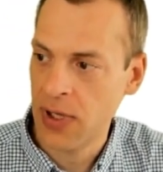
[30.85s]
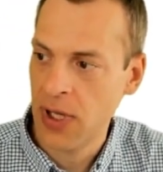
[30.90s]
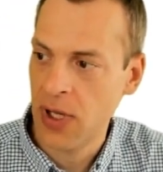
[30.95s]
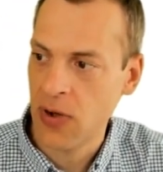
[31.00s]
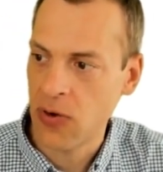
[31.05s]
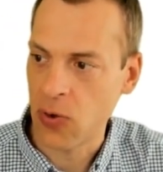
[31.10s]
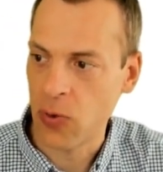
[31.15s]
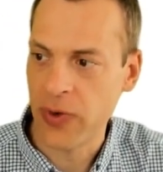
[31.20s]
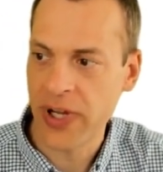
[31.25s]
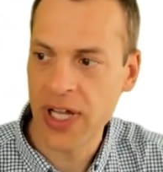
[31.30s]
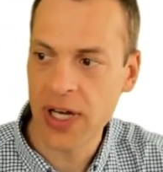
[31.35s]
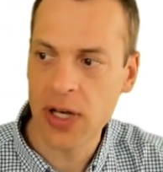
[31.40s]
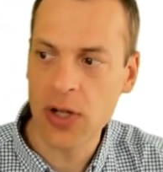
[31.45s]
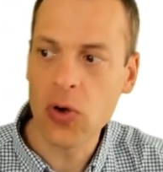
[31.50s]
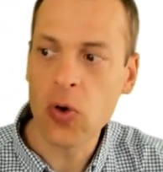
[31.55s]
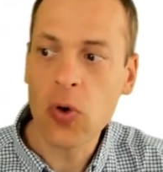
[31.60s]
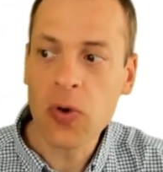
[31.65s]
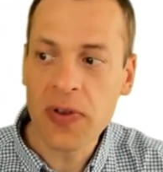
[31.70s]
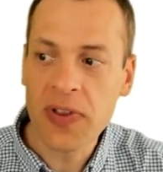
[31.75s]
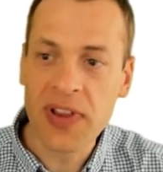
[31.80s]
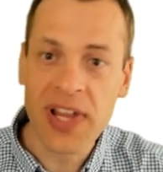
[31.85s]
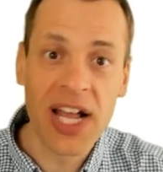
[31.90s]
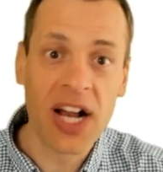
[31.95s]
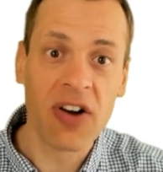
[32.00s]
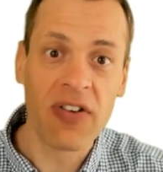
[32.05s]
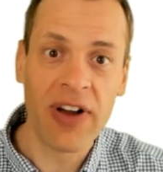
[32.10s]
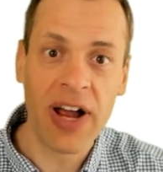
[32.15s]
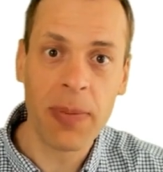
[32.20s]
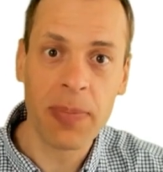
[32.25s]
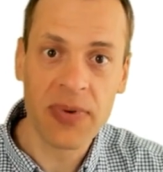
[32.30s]
So we're gonna use their
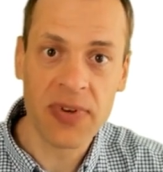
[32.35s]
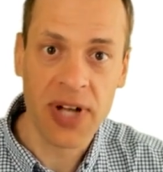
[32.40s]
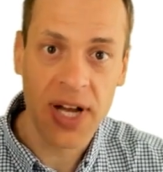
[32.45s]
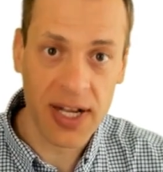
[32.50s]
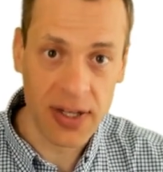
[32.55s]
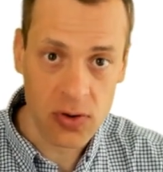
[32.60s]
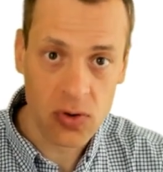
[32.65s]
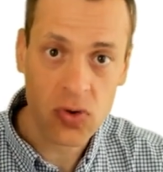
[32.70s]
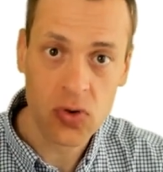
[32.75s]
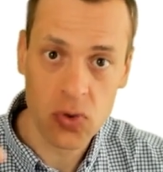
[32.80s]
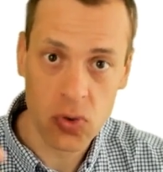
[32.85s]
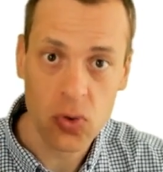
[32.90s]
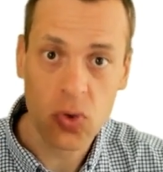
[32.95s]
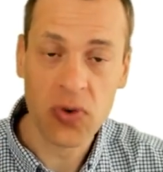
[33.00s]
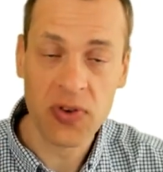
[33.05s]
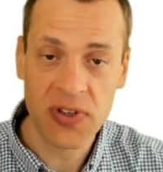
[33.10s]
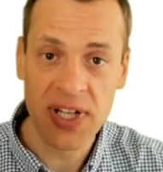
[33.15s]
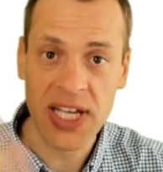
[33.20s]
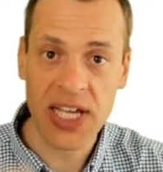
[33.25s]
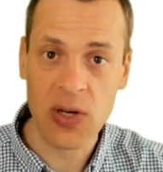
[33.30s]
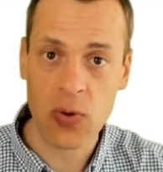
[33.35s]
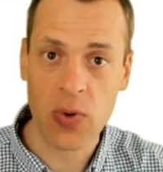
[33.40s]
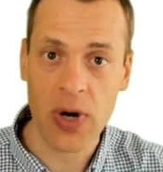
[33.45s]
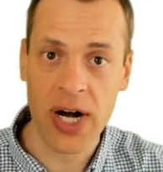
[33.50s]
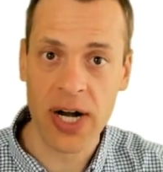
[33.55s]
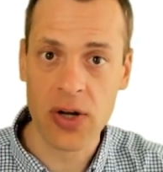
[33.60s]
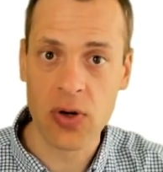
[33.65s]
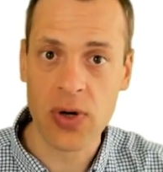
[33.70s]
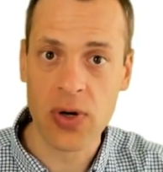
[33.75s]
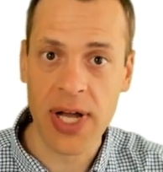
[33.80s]
website to see
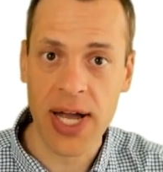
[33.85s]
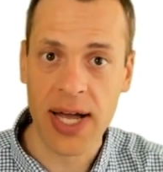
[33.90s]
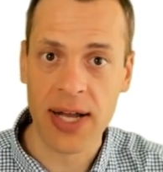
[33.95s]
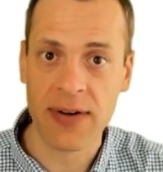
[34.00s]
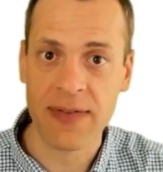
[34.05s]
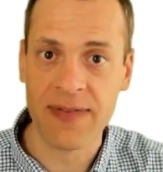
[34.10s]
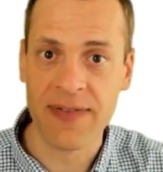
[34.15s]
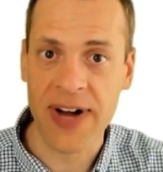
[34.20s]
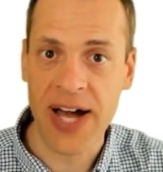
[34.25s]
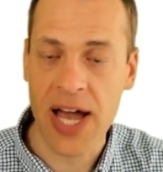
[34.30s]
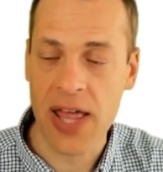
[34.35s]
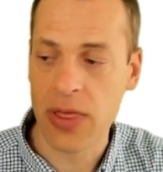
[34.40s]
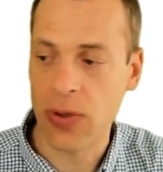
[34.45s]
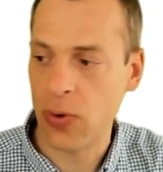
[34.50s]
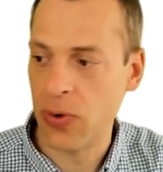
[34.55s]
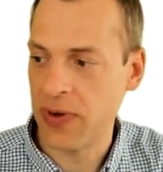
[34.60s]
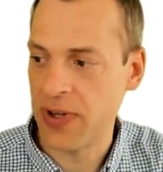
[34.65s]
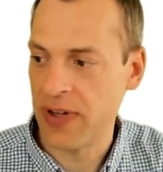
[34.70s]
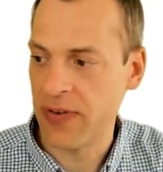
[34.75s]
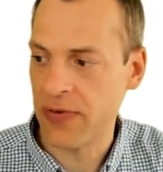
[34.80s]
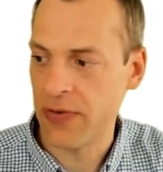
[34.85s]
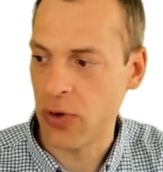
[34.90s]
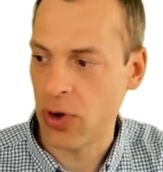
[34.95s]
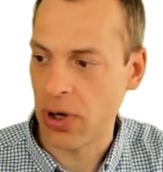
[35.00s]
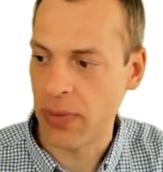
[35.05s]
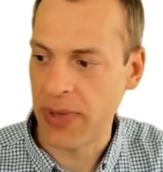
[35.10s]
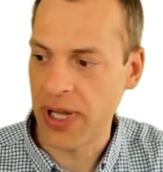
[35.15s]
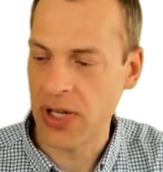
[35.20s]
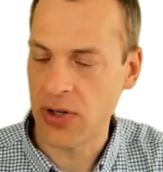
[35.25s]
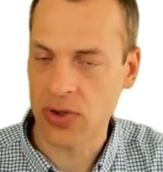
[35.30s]
where you can find those
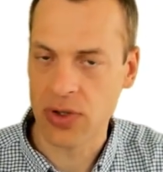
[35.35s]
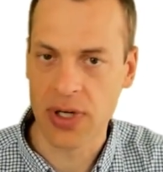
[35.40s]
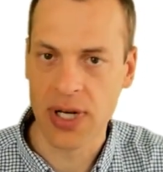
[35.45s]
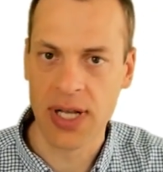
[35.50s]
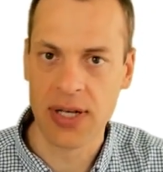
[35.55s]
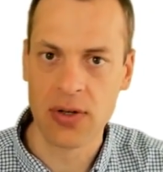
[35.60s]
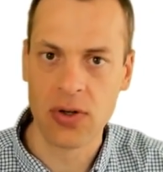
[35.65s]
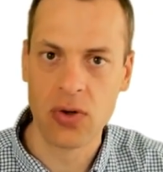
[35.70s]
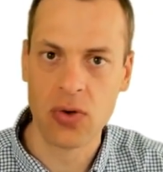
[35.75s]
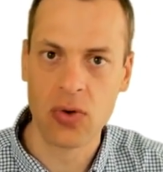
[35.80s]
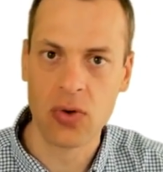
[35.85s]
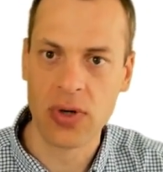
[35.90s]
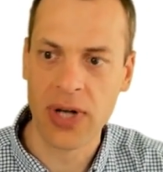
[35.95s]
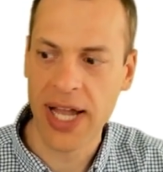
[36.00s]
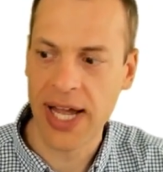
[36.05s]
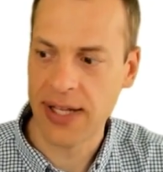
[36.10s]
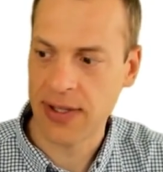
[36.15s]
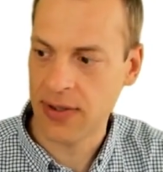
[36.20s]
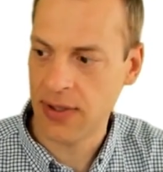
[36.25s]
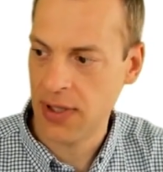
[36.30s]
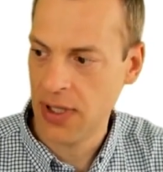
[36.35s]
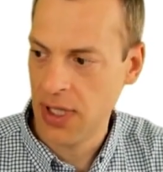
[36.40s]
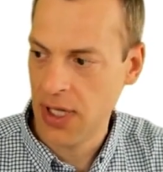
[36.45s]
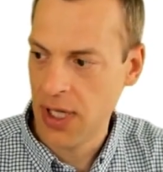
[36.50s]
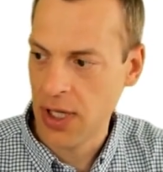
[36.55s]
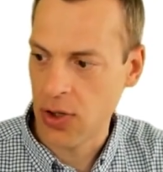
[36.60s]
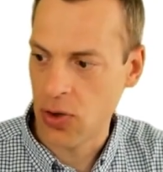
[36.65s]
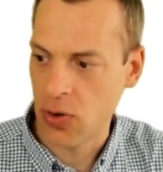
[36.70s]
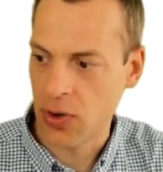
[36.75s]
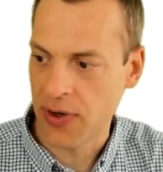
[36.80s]
information and get
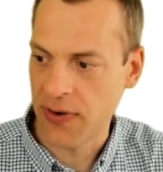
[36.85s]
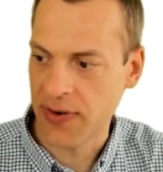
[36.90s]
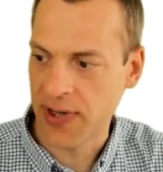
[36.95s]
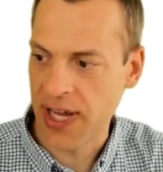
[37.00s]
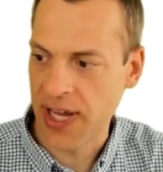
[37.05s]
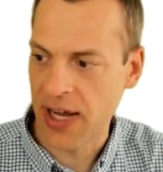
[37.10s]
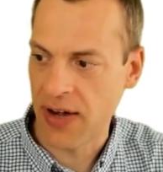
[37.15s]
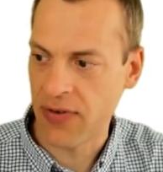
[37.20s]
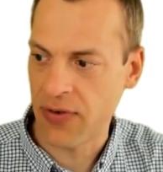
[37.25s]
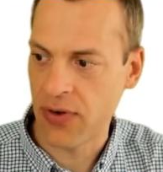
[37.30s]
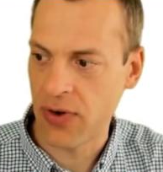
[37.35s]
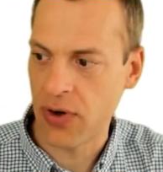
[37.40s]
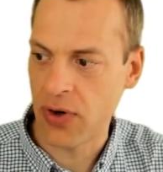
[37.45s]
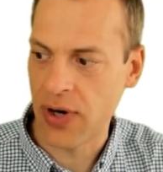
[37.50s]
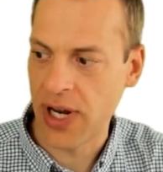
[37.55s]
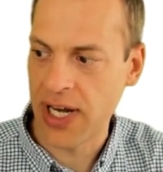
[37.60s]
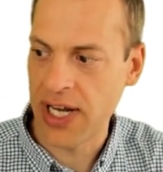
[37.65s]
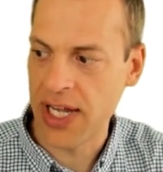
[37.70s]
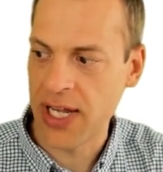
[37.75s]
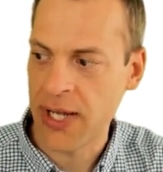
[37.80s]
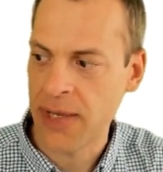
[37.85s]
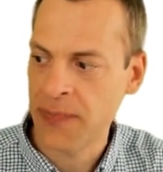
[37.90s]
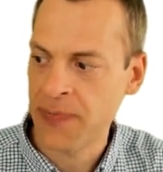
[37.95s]
yourself ready.